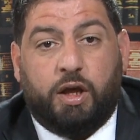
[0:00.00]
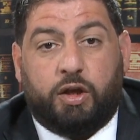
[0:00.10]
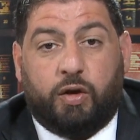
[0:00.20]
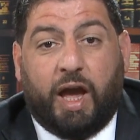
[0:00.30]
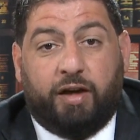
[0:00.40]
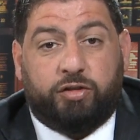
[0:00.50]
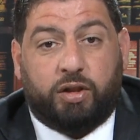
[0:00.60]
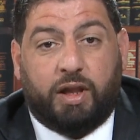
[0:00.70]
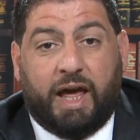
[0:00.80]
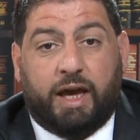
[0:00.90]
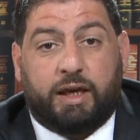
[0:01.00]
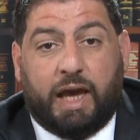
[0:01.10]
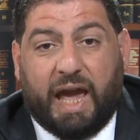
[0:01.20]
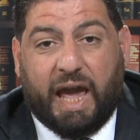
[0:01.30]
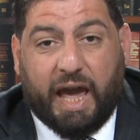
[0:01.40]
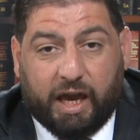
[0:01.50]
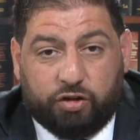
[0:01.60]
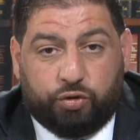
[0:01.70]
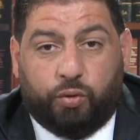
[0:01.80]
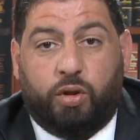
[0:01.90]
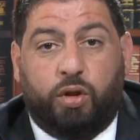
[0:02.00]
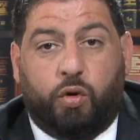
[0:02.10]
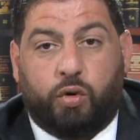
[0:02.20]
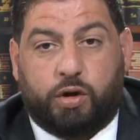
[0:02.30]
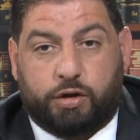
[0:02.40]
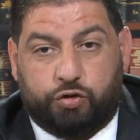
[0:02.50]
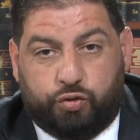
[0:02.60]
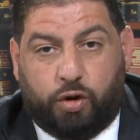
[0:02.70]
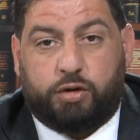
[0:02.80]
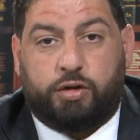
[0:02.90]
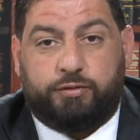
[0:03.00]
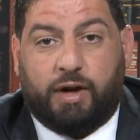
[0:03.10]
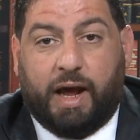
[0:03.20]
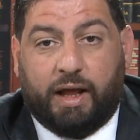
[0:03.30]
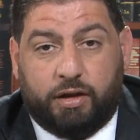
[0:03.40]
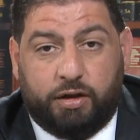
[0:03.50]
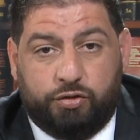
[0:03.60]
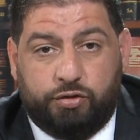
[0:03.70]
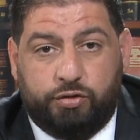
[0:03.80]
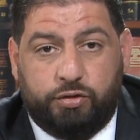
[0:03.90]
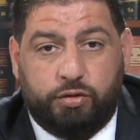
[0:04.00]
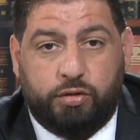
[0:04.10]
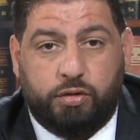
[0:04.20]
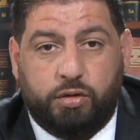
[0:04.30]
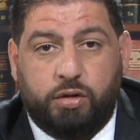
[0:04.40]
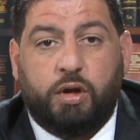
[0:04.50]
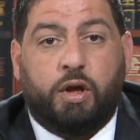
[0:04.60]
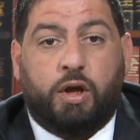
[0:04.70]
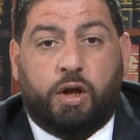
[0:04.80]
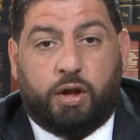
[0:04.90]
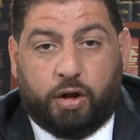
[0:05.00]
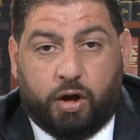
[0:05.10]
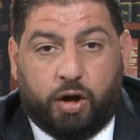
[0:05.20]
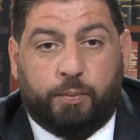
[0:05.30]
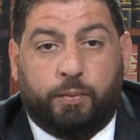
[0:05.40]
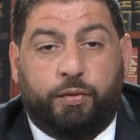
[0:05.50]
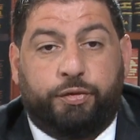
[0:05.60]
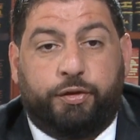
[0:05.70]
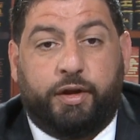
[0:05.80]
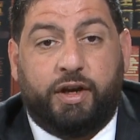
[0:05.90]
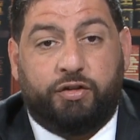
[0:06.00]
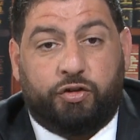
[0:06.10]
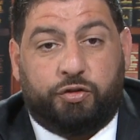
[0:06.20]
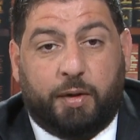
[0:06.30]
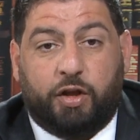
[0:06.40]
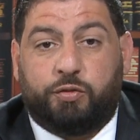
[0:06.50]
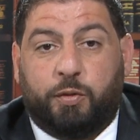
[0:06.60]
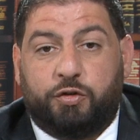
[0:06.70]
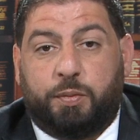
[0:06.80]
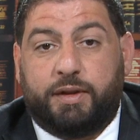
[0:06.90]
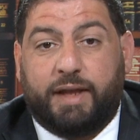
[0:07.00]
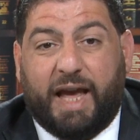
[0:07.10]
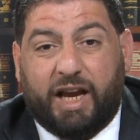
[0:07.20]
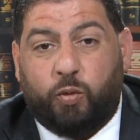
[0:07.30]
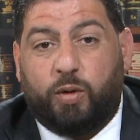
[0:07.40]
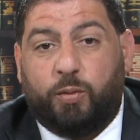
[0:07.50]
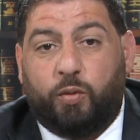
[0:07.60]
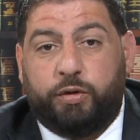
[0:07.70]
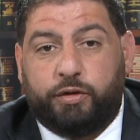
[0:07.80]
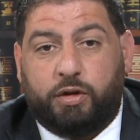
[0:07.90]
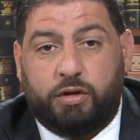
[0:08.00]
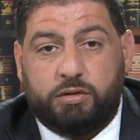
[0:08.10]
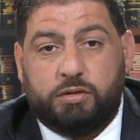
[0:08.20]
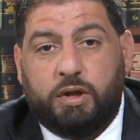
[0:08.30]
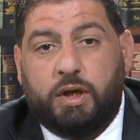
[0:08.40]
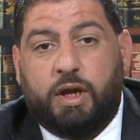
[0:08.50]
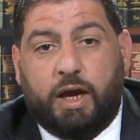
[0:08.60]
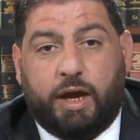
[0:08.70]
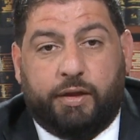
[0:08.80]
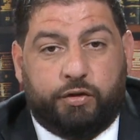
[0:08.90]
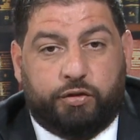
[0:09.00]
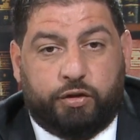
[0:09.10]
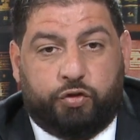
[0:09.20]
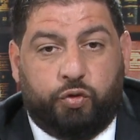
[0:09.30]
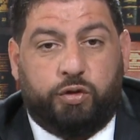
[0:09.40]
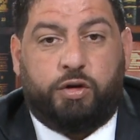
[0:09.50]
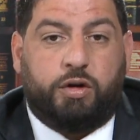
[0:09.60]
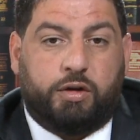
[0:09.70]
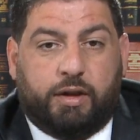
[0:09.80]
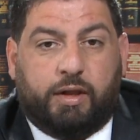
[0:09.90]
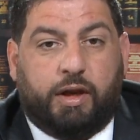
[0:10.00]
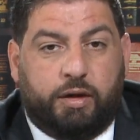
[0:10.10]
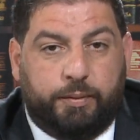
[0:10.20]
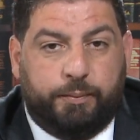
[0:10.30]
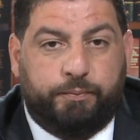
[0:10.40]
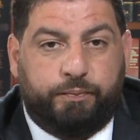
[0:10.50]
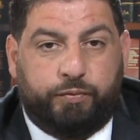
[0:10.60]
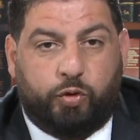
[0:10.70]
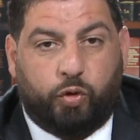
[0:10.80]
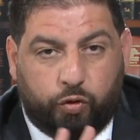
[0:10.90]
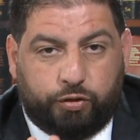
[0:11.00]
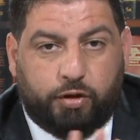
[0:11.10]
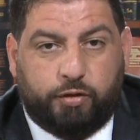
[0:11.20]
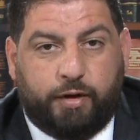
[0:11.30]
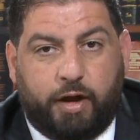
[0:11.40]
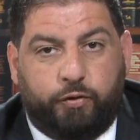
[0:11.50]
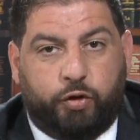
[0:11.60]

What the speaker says: You have to lack actual or constructive knowledge. The innocent spouse must be the equitable result, and there's a 2-year deadline. Those are the 5